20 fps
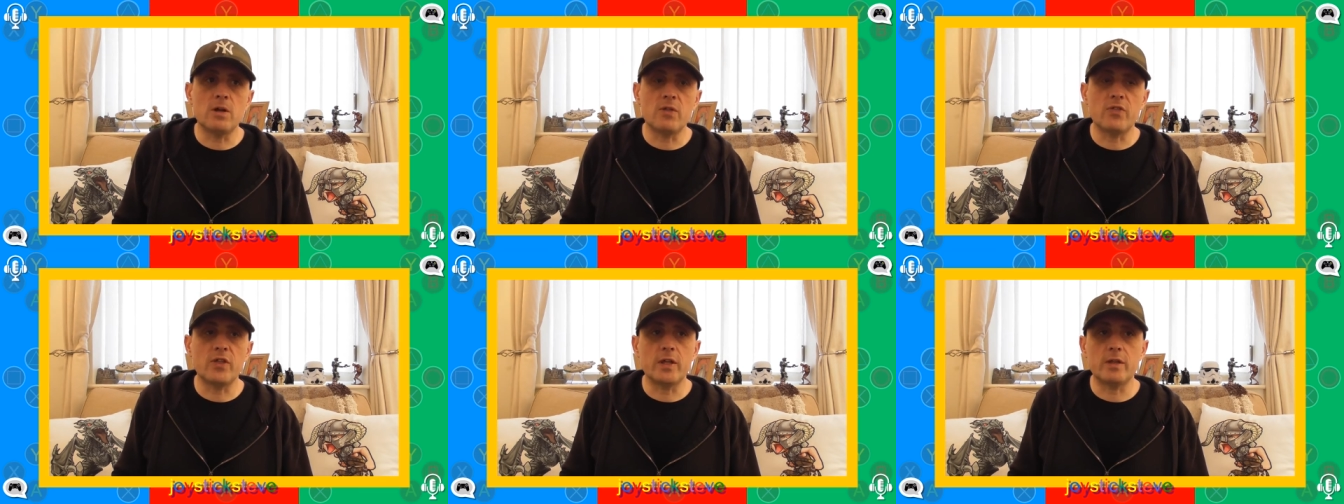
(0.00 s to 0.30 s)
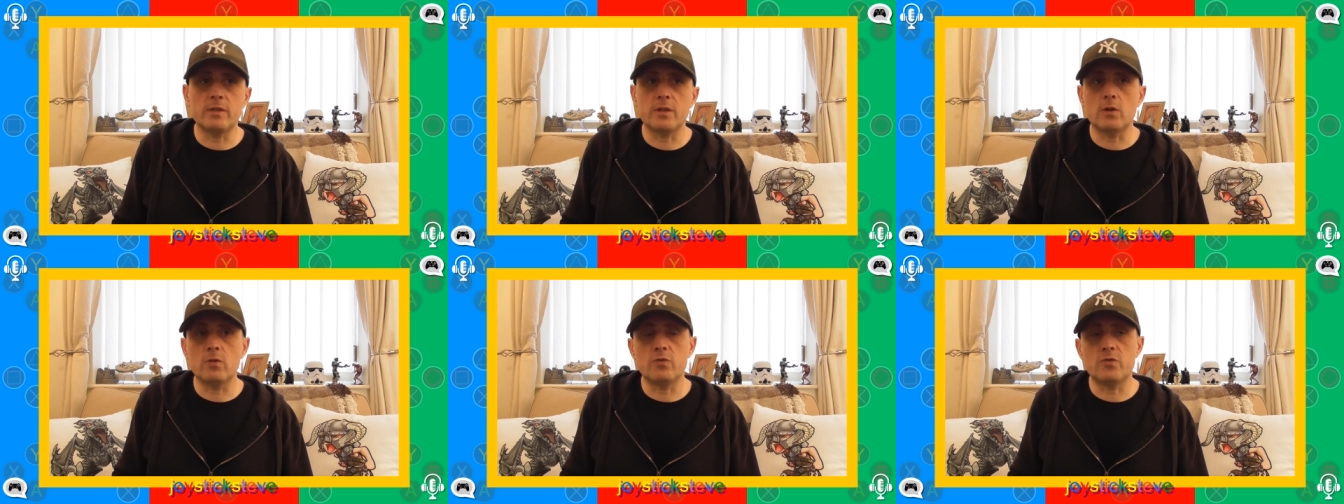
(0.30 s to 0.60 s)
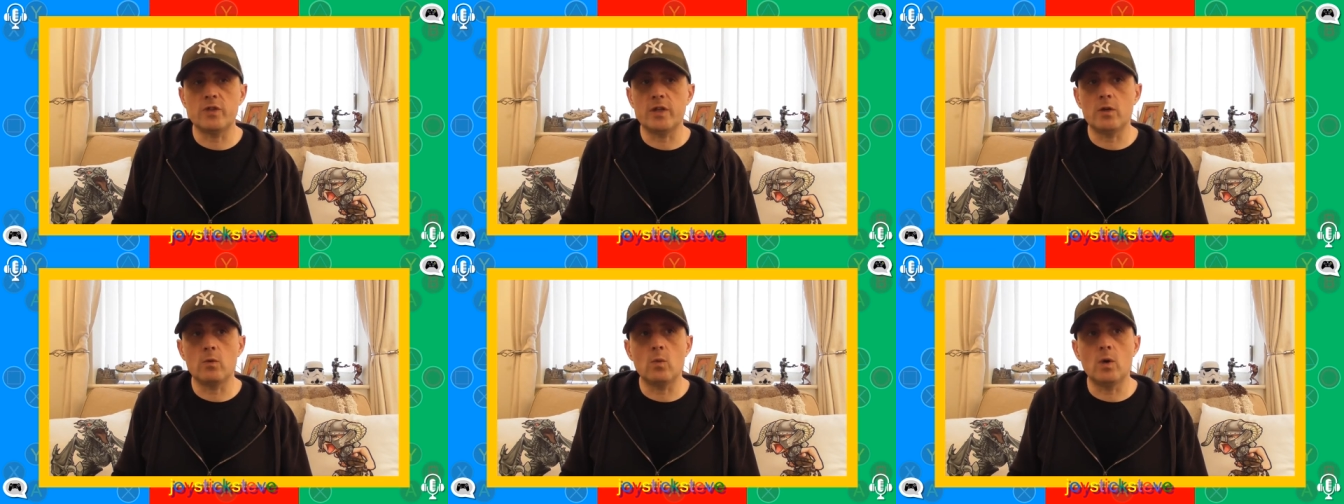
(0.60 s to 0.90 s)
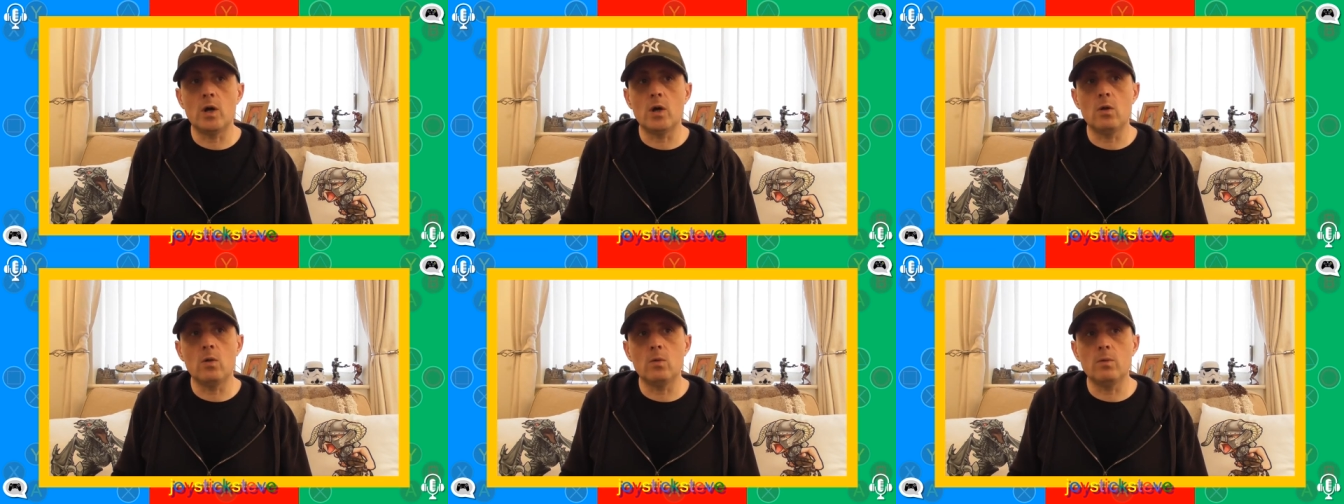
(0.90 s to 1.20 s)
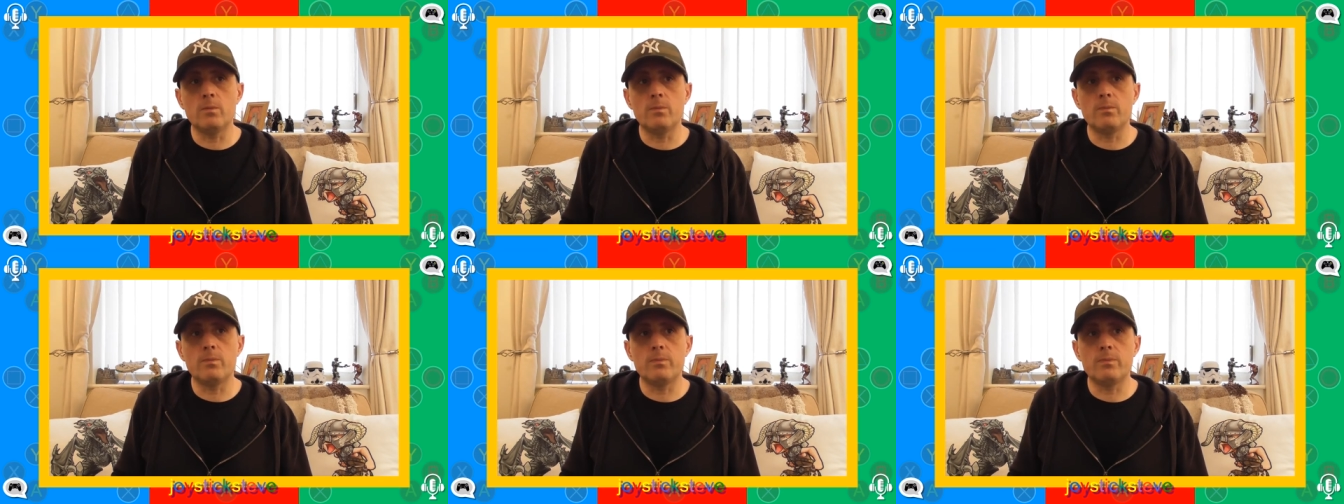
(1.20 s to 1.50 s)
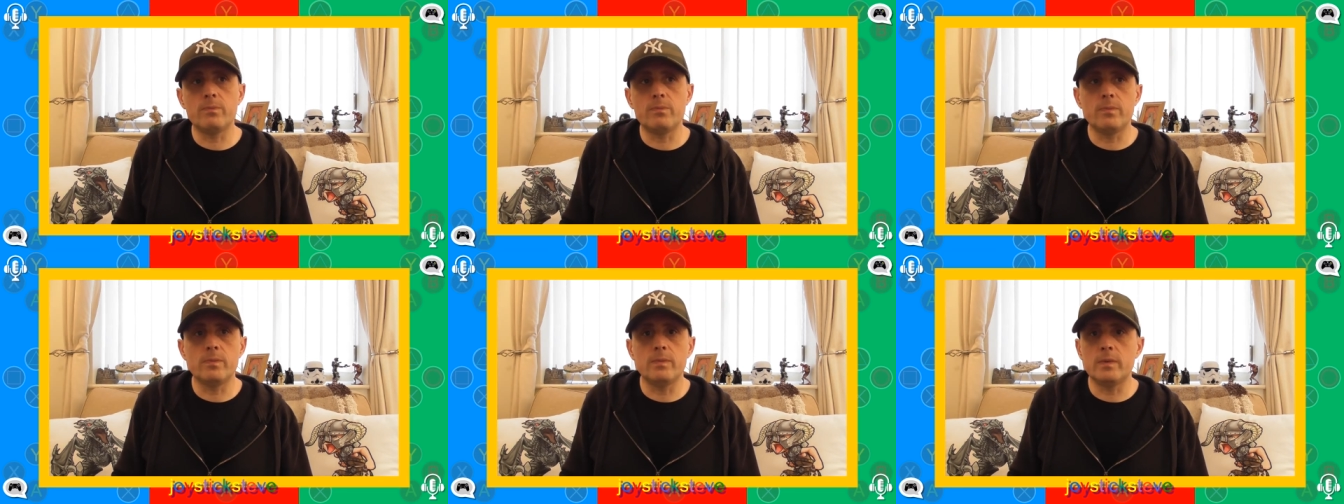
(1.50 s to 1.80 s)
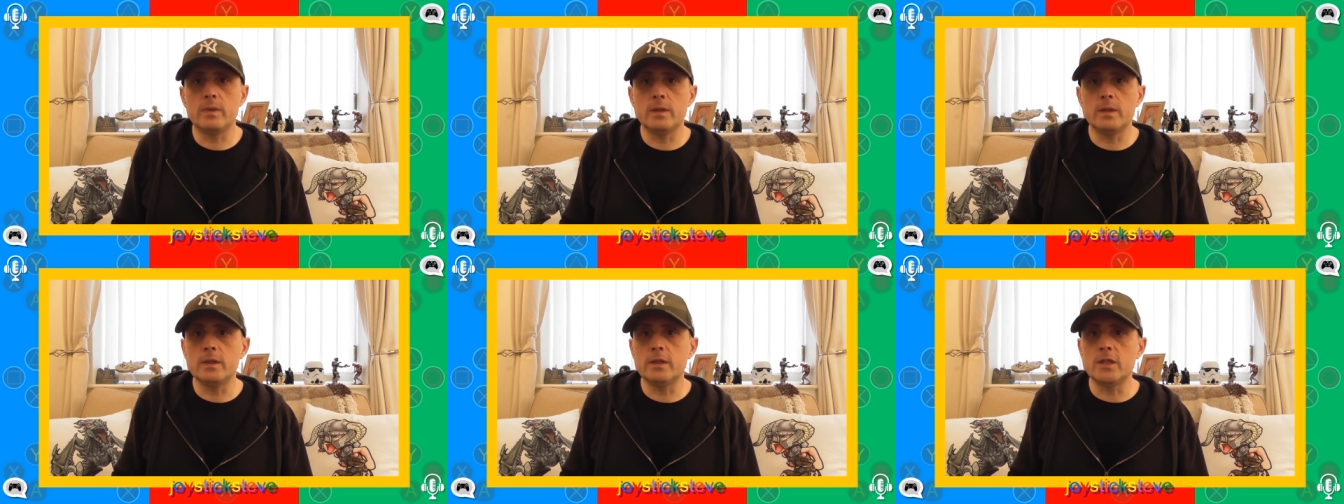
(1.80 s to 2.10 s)
I think they'll think, well,
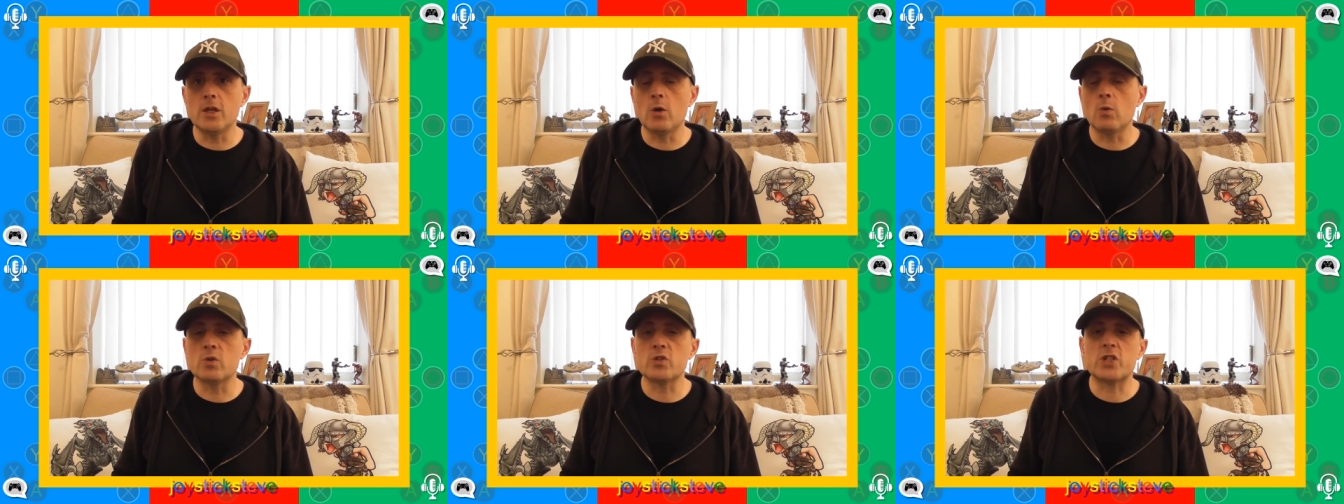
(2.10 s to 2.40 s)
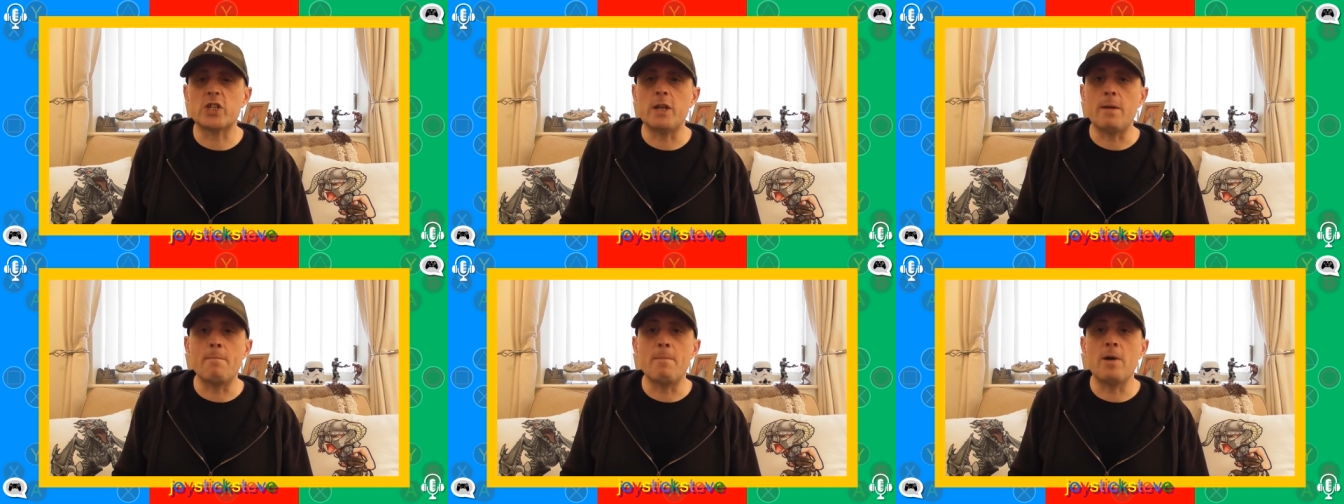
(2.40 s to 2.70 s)
no one's going to